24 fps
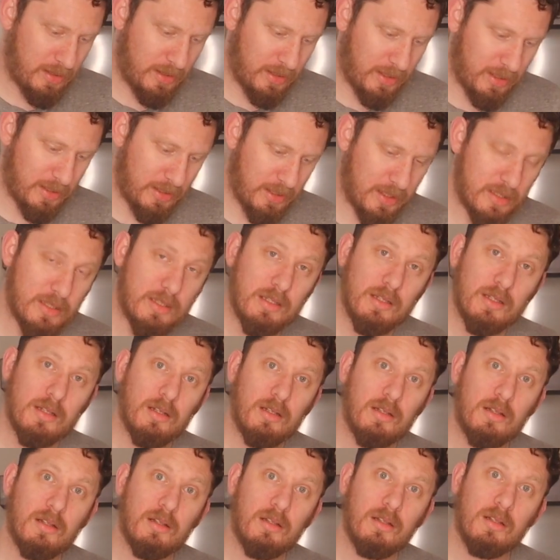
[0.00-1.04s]
it is
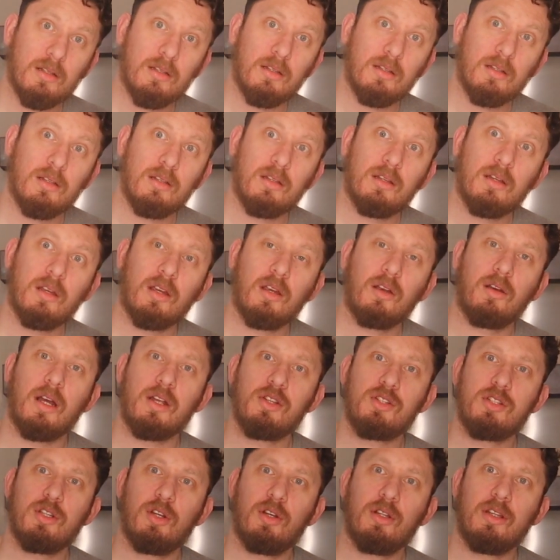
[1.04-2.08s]

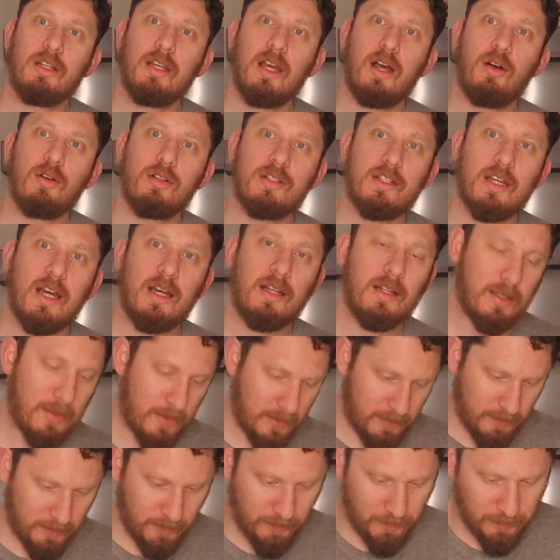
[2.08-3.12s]
crunchy on the outside.
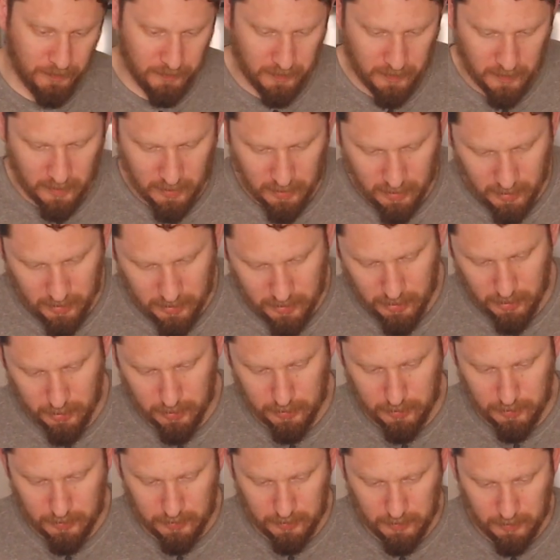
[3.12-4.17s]

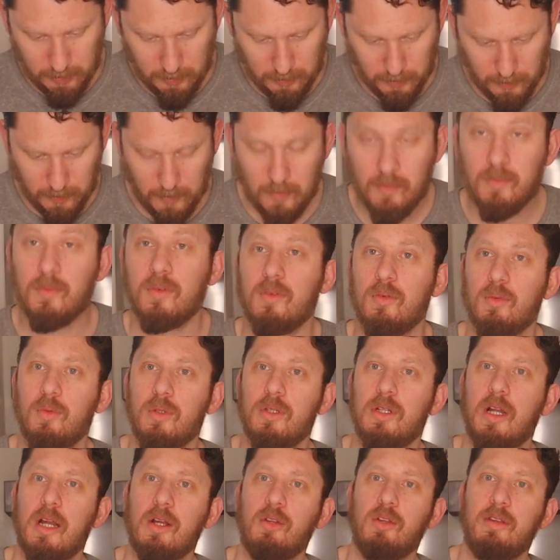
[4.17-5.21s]
So, would
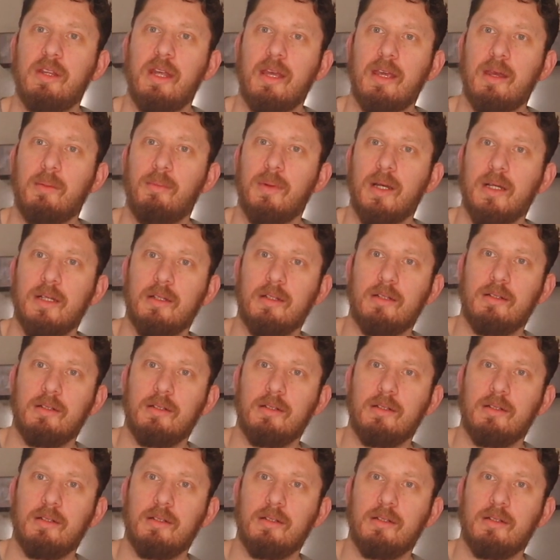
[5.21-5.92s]
you like to take a bite?